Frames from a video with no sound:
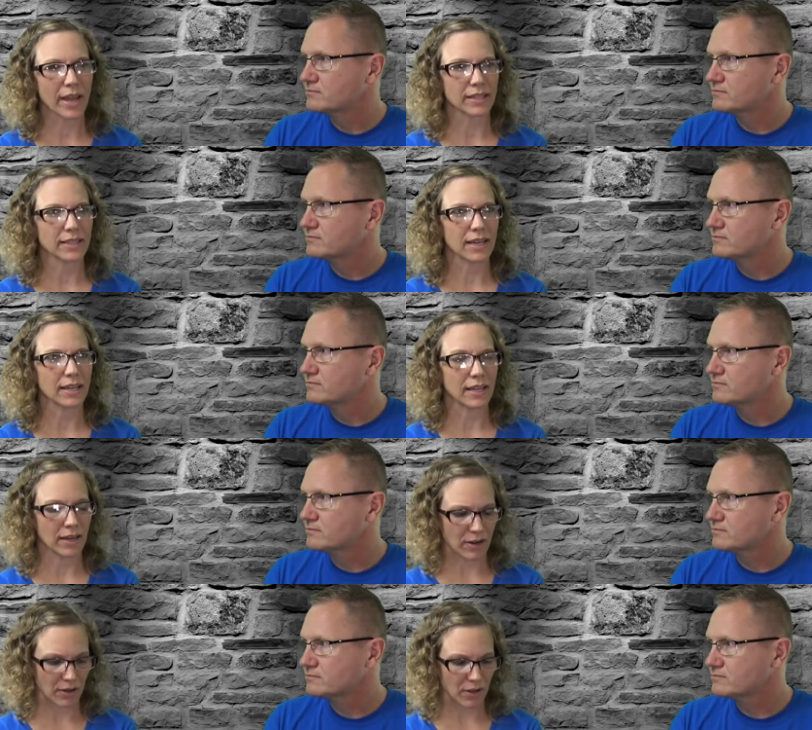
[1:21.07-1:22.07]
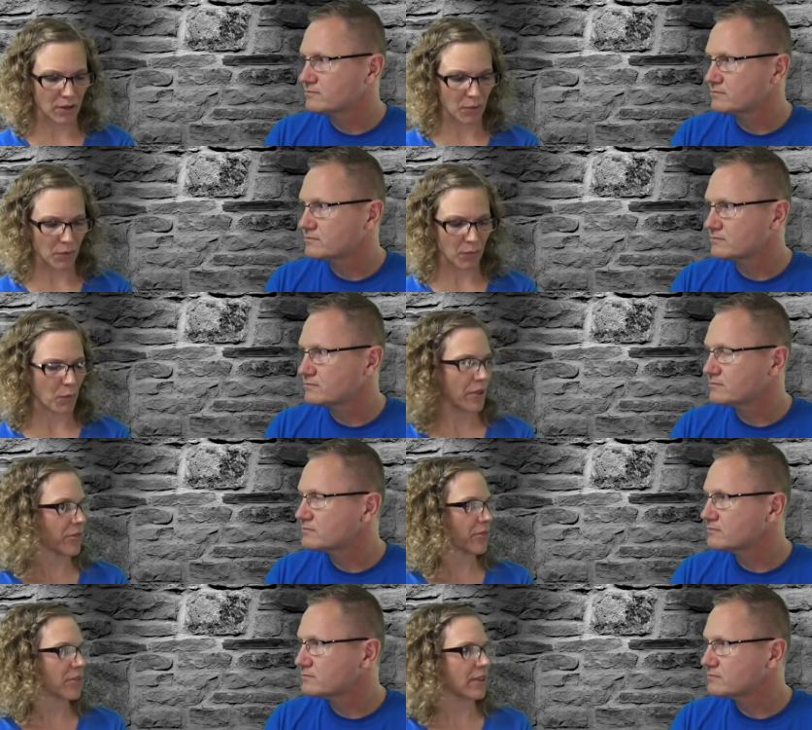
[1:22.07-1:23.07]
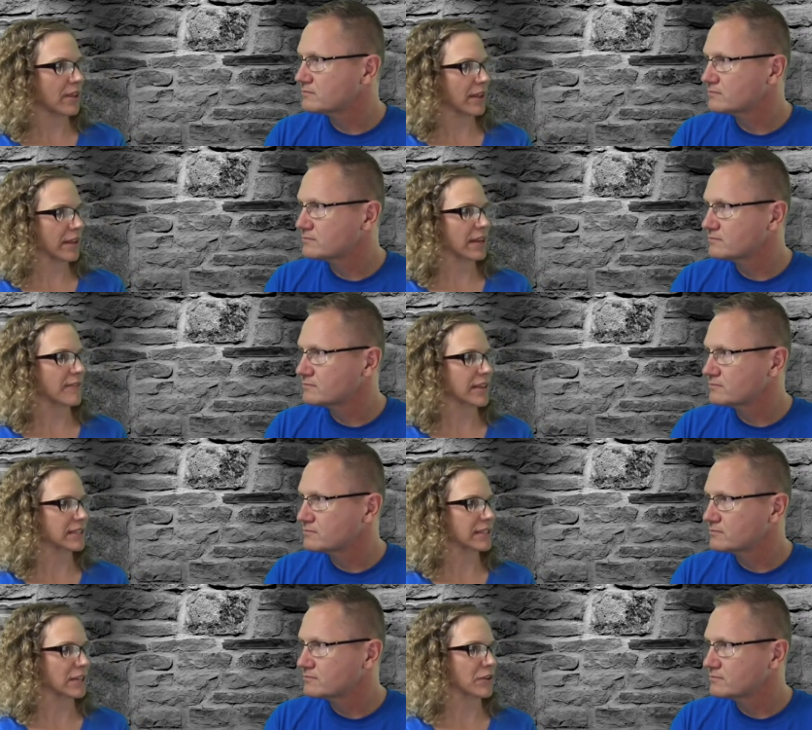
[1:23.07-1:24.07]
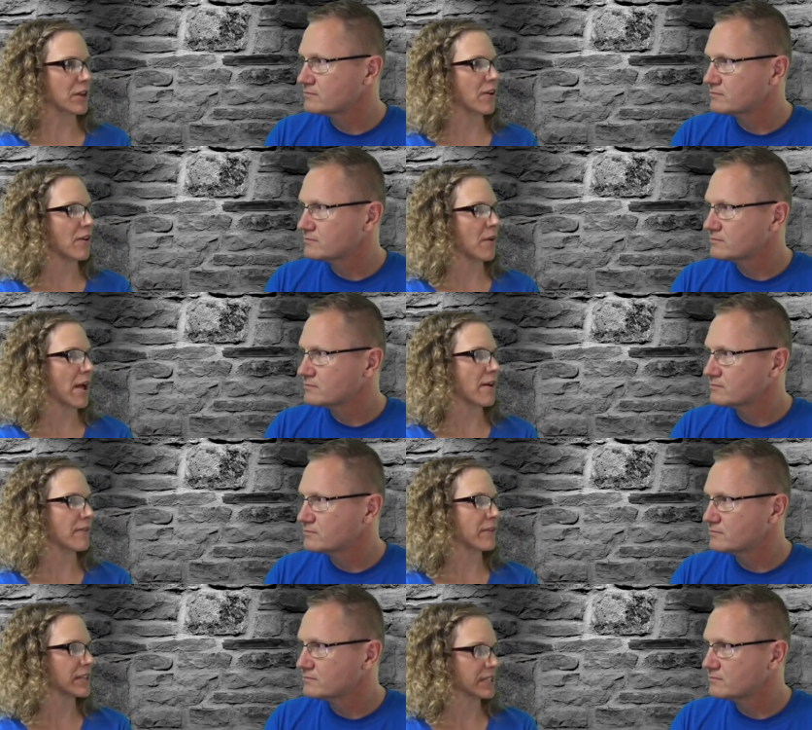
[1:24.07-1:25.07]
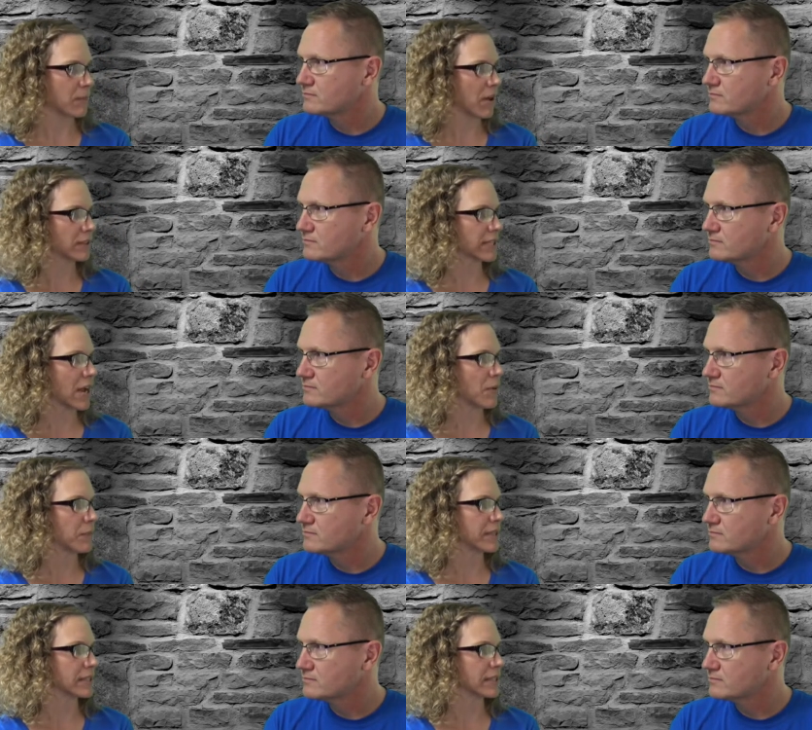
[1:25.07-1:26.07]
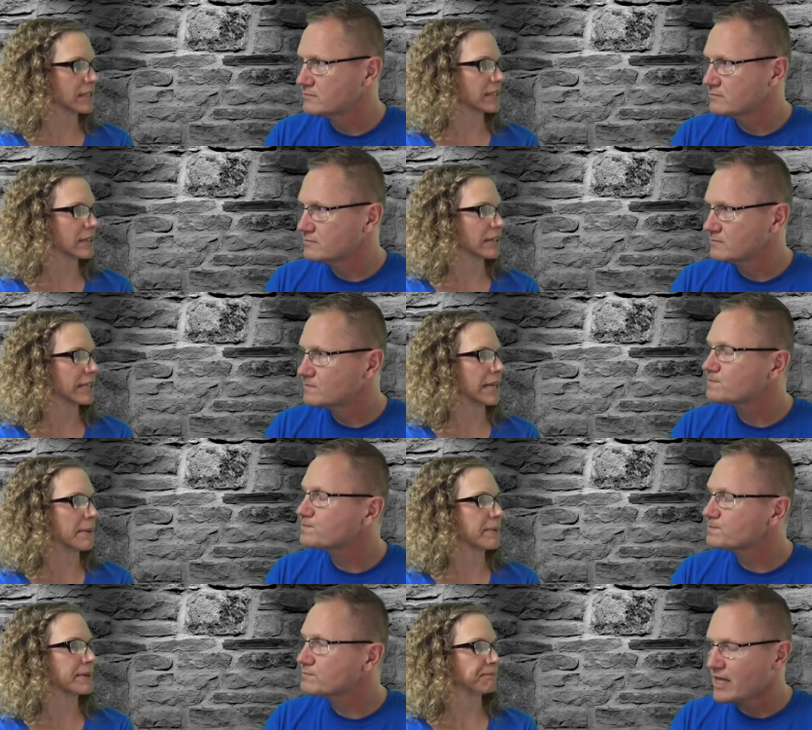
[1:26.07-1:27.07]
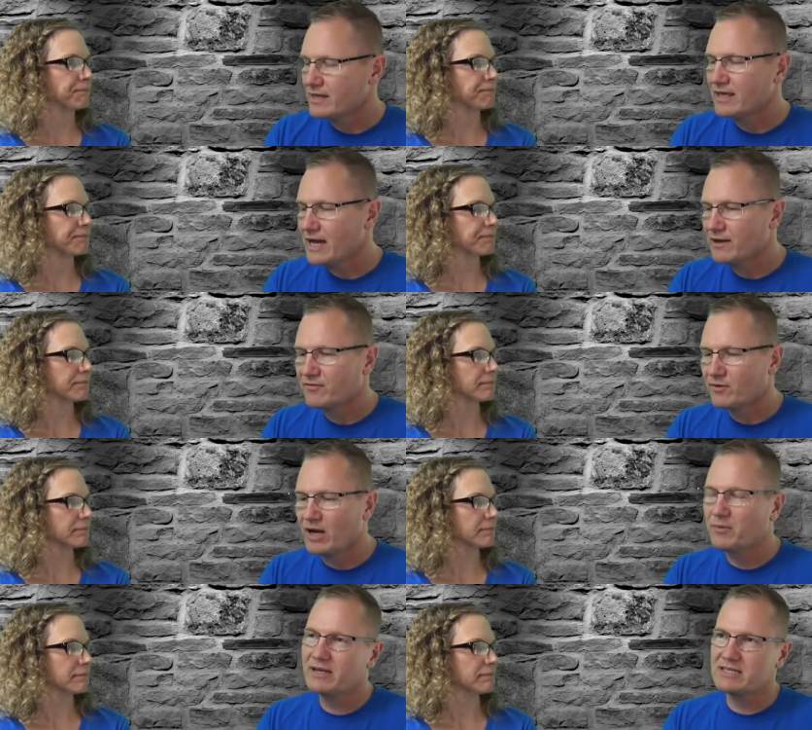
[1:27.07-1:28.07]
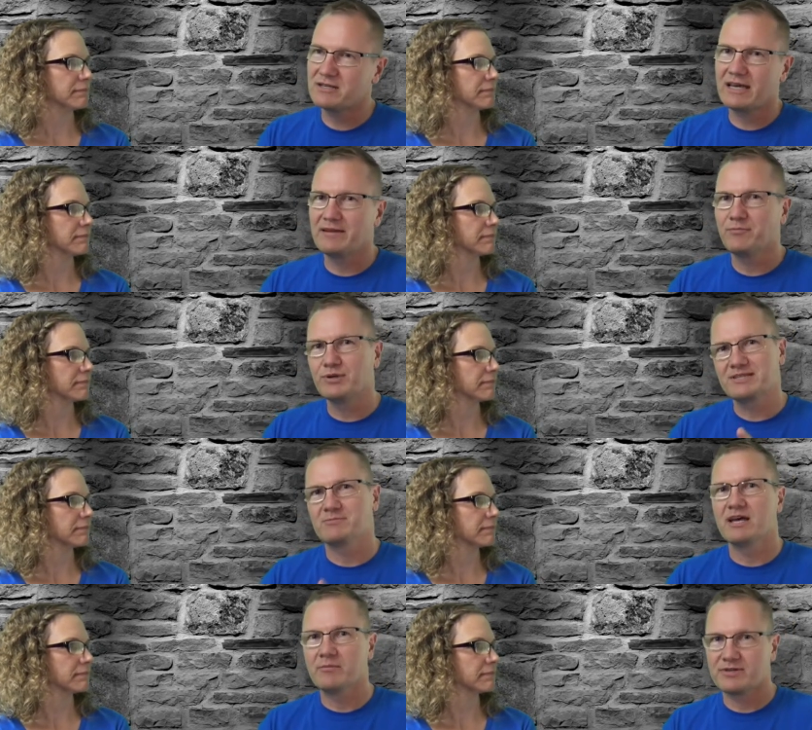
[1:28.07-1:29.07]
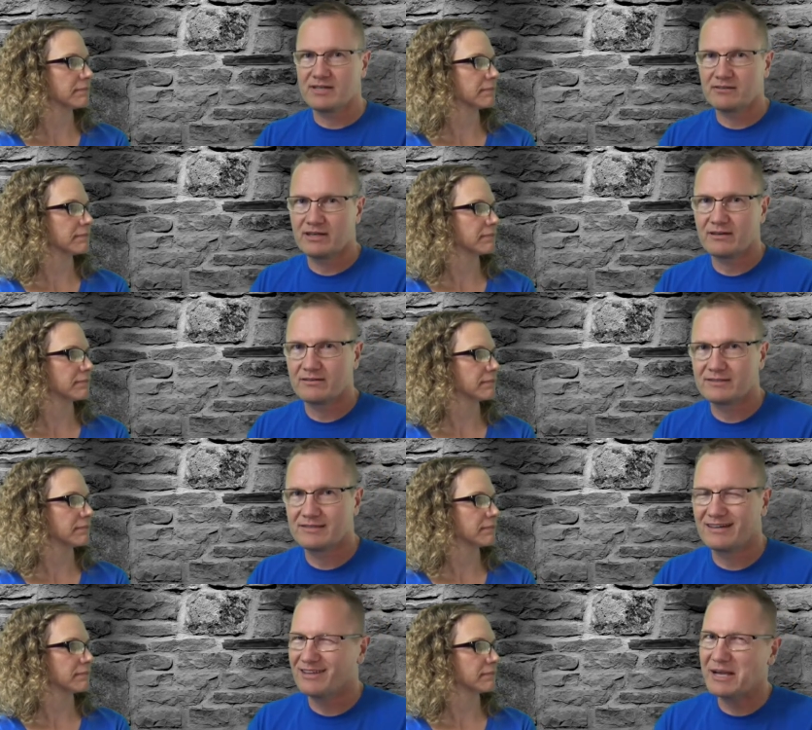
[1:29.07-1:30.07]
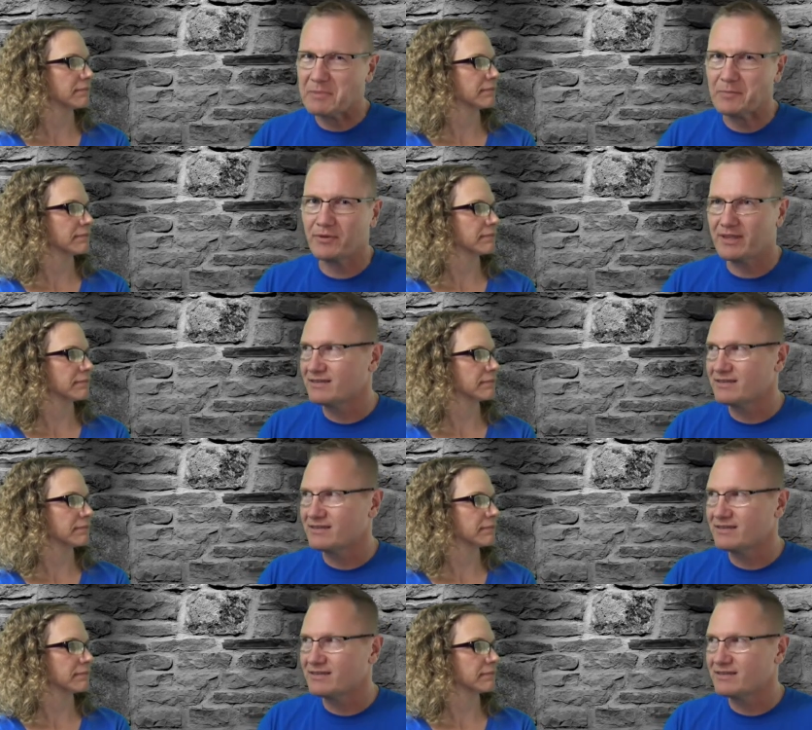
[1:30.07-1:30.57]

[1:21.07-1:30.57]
Speaker 1: had done an article with kind of a scenario of a small town business starting up.
Speaker 2: Yeah, I, I, wanted to kind of put some numbers out there. Now, a lot of people, they